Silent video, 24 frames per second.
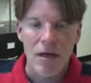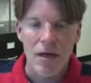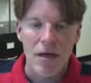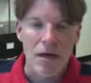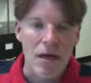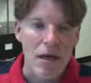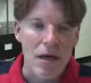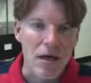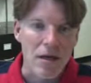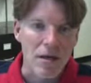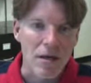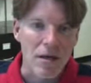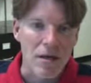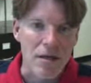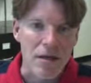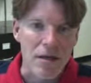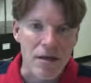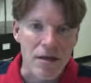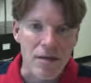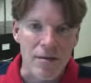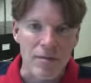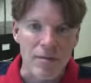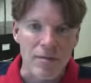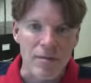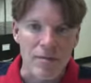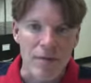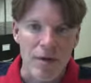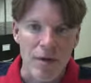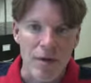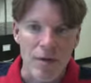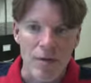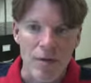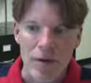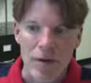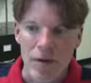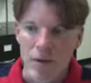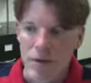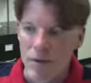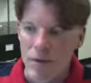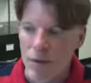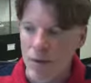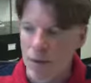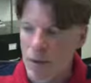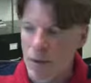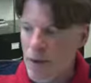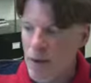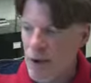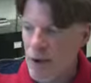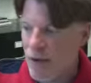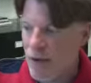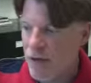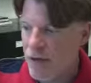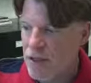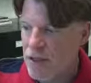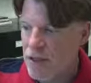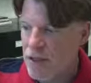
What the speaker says: And when we put efforts